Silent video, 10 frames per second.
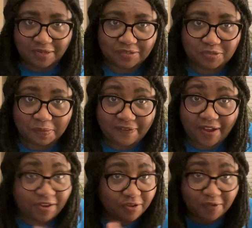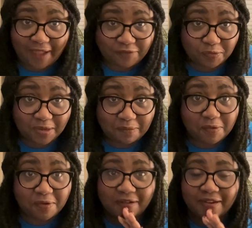to be fair, you don't have to read
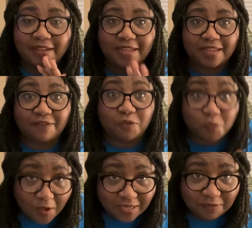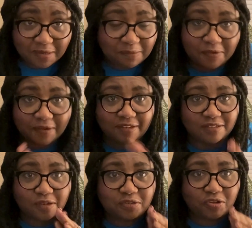more. If you want to read more, there's
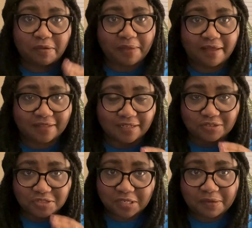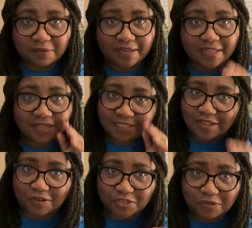no certain amount that you should be reading as
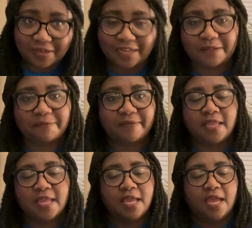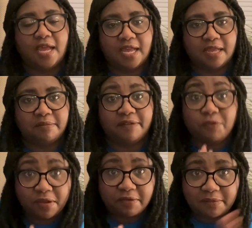long as you're reading. But if you
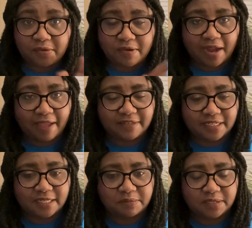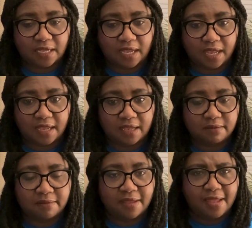want to read more, I have tips.
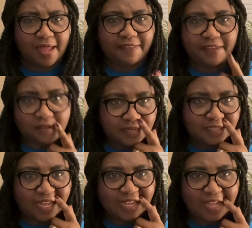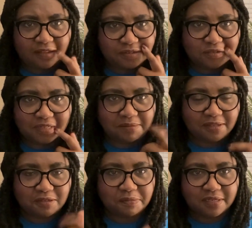I think on TikTok, I'll do some of
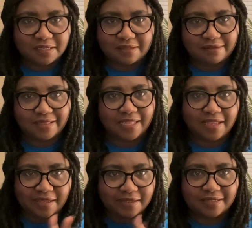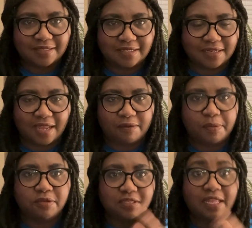those book things, and I'll
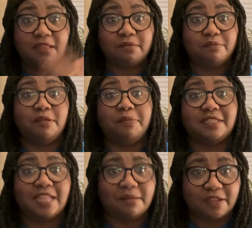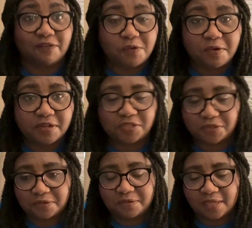post like the books that I'm looking forward
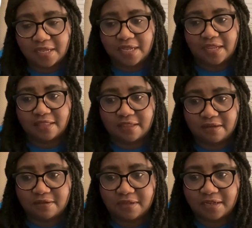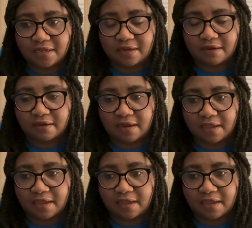to in the new year.